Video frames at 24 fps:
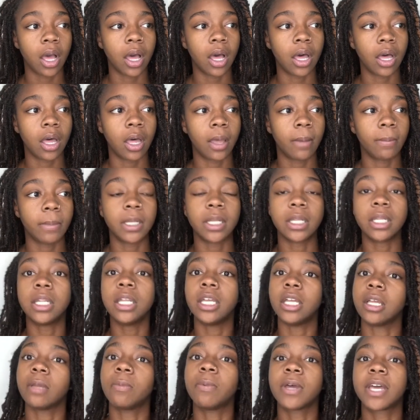
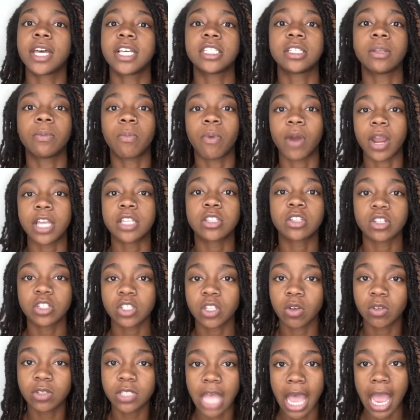look, because the braids are
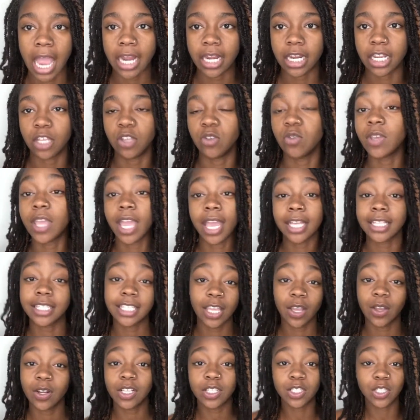so tiny. You can't
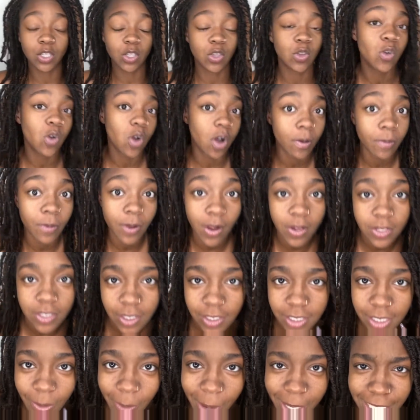tell until you go up close
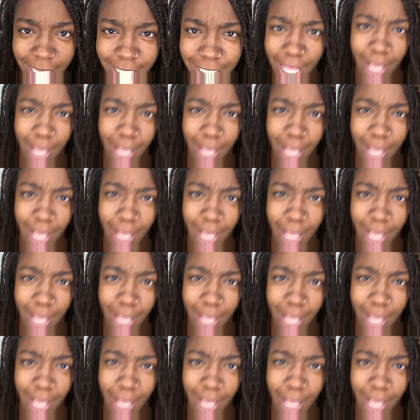on somebody. It's